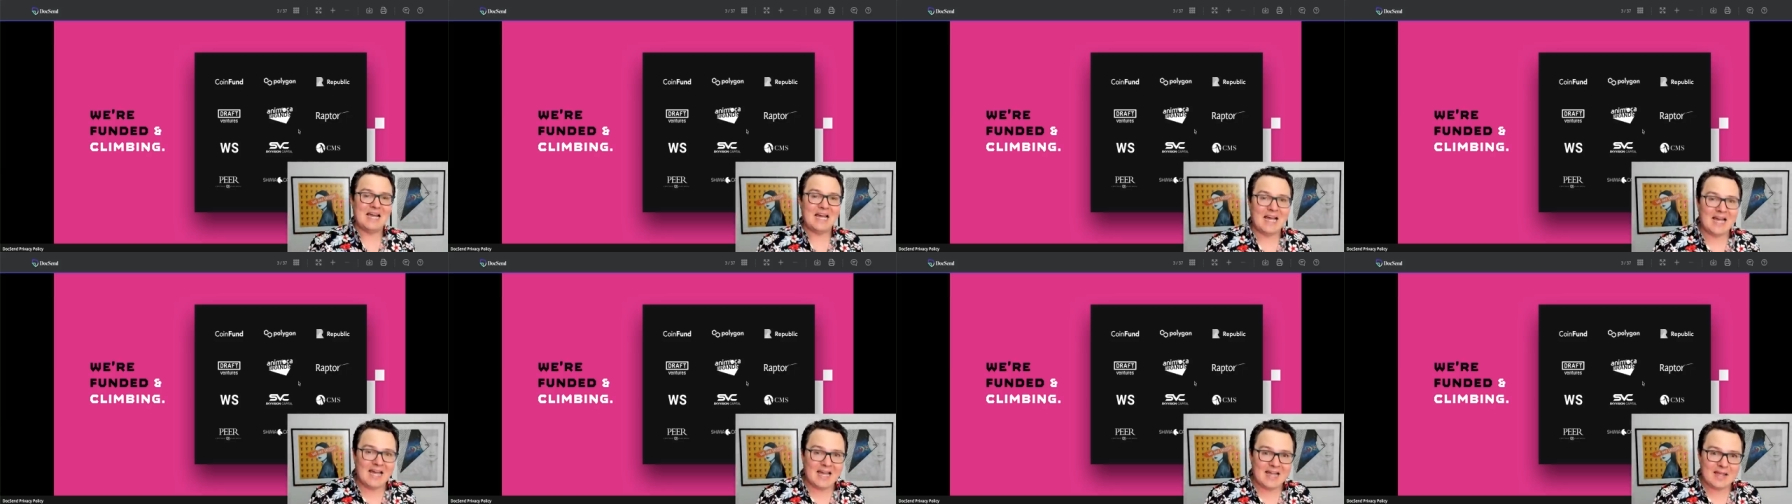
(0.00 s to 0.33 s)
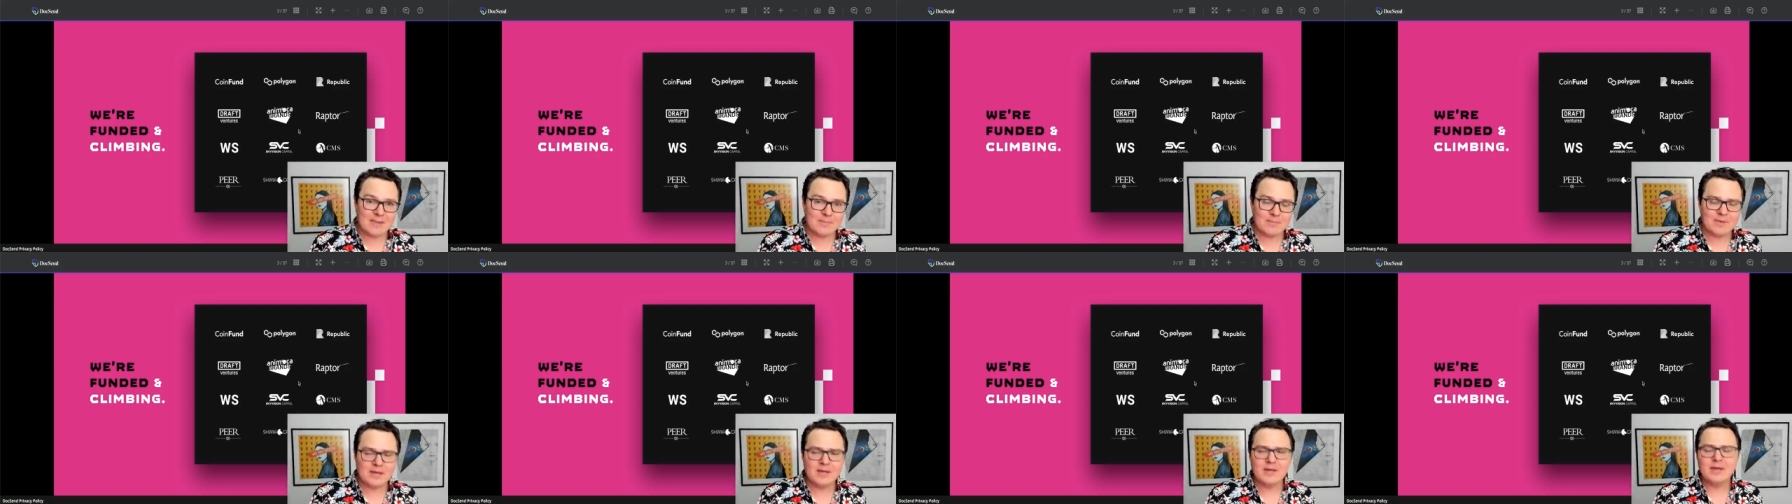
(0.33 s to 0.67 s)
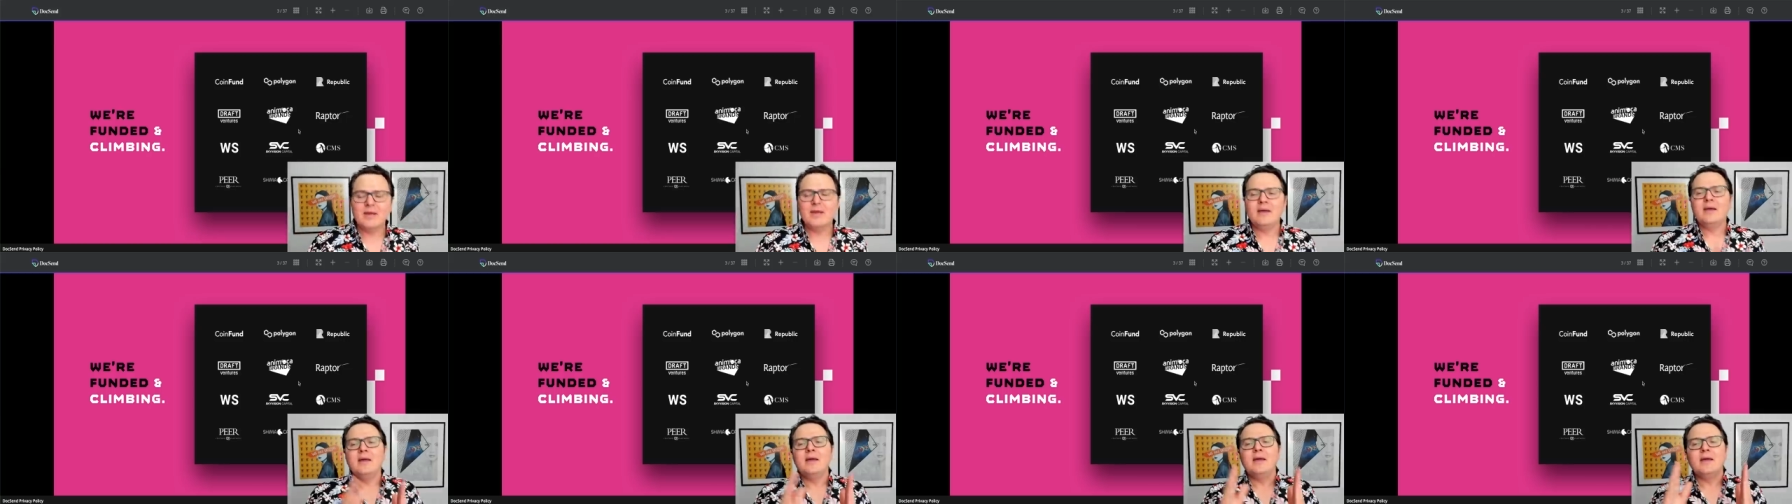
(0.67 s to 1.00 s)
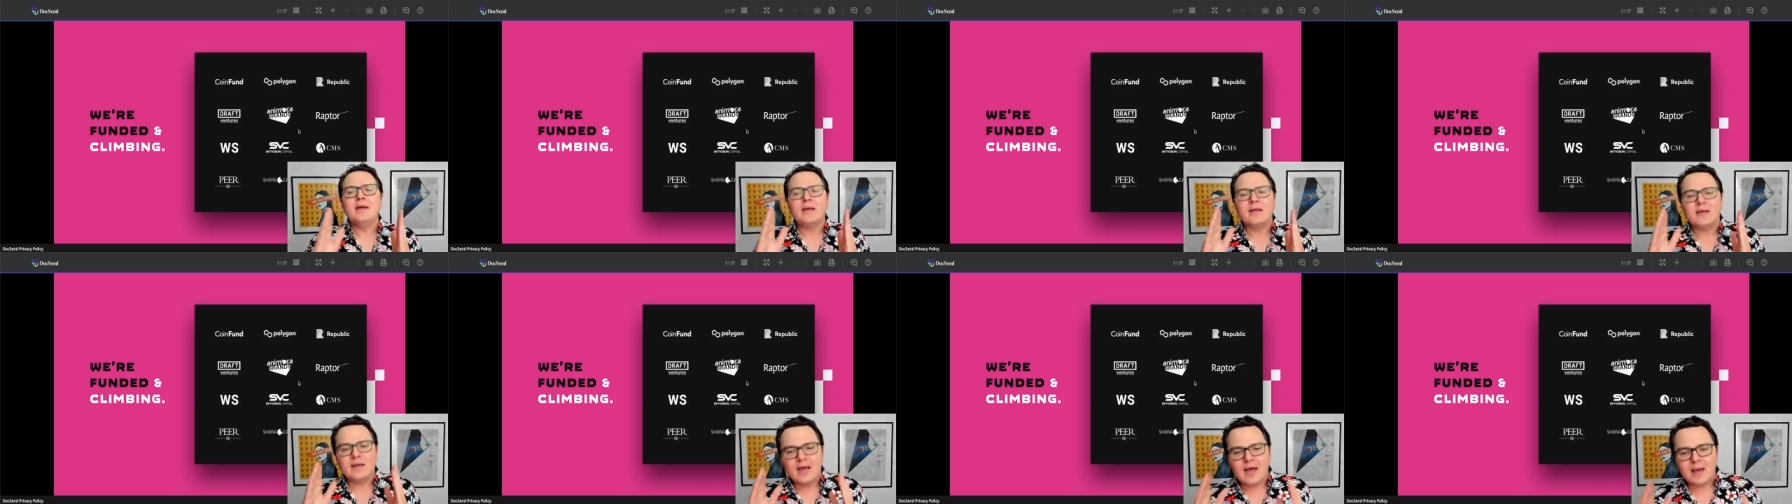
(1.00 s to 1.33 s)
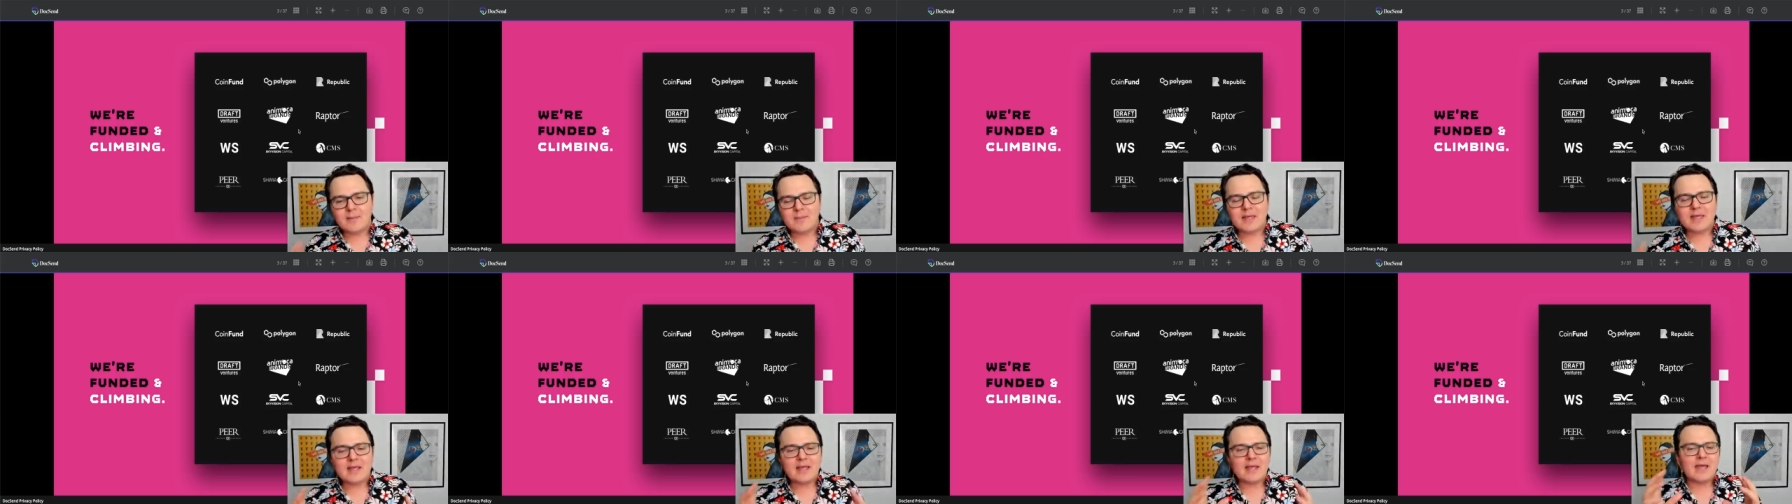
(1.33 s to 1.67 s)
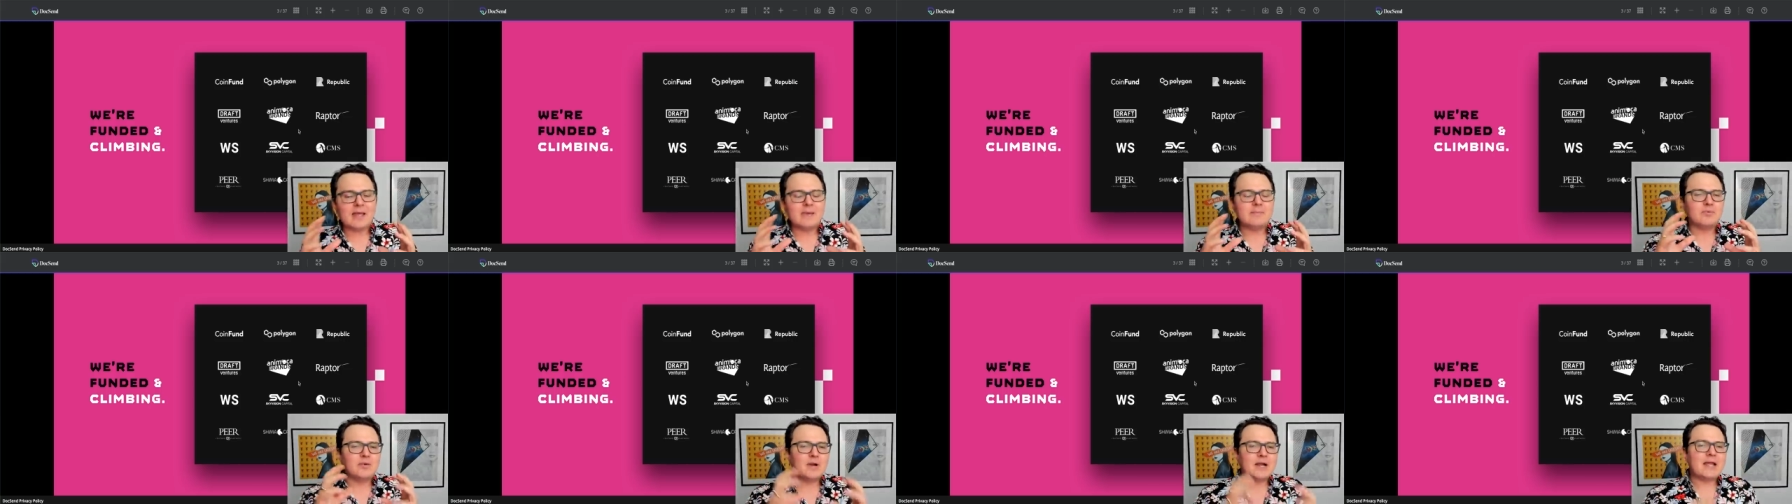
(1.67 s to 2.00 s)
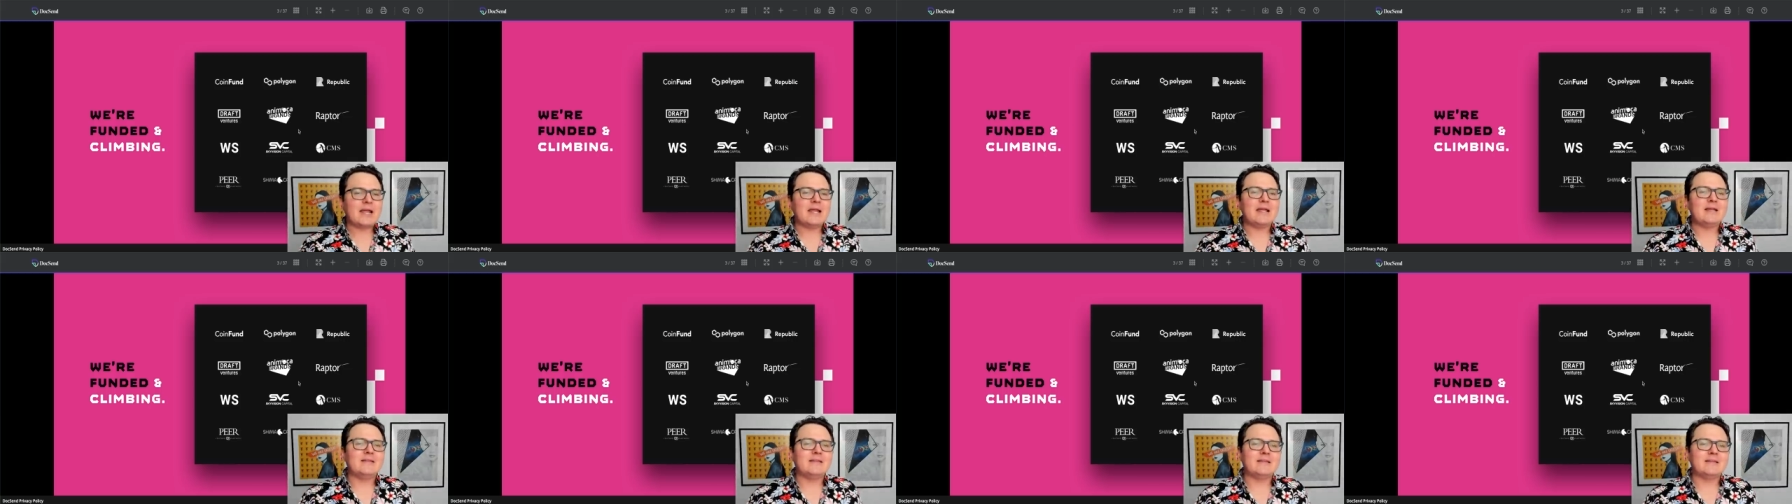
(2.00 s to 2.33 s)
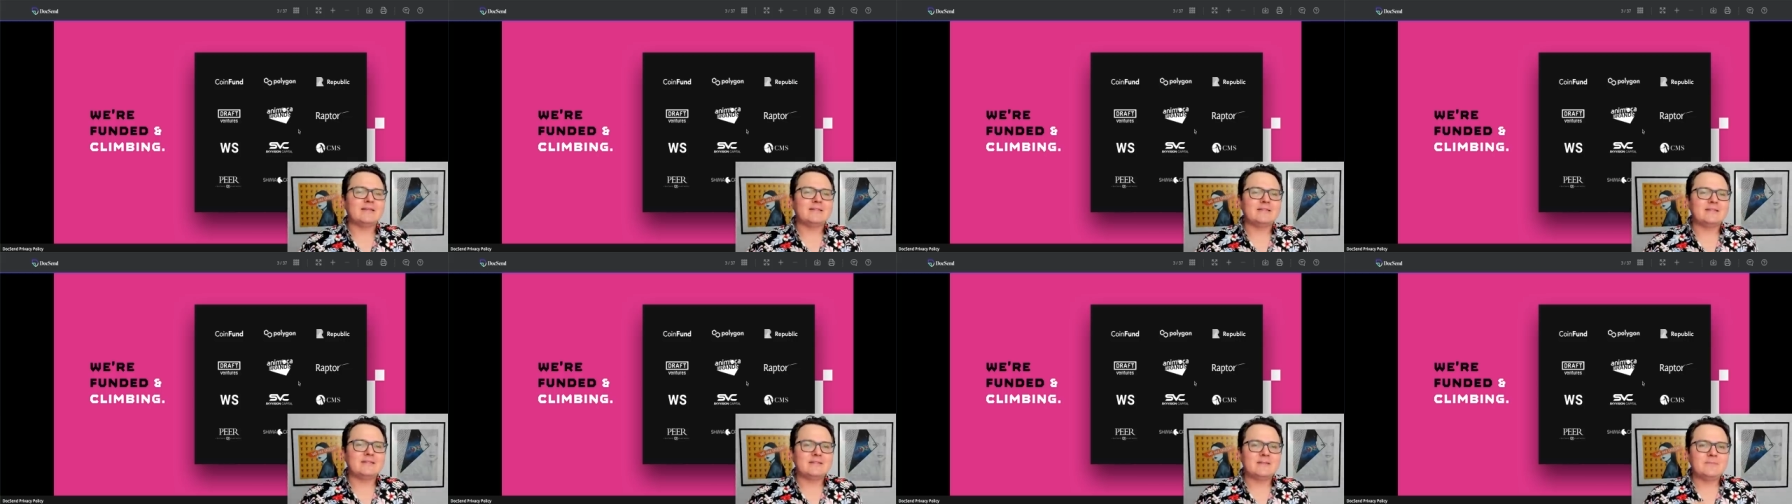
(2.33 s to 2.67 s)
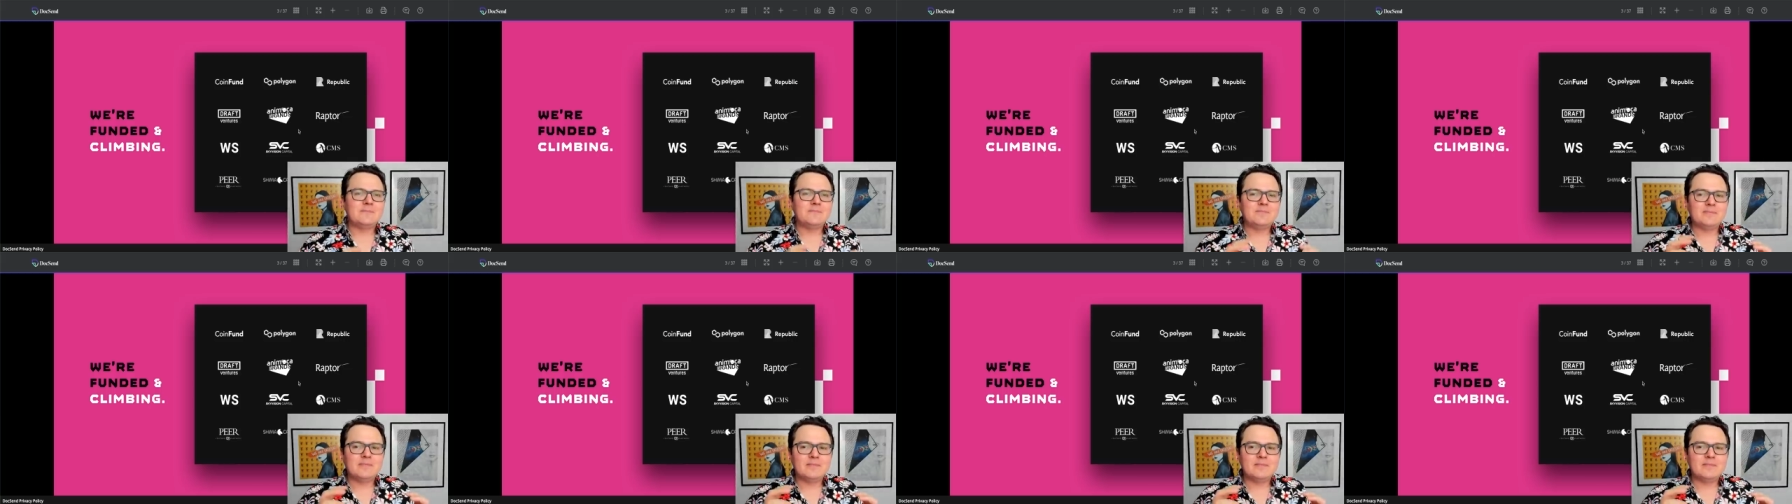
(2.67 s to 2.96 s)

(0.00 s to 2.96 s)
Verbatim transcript: time. Coming and bringing this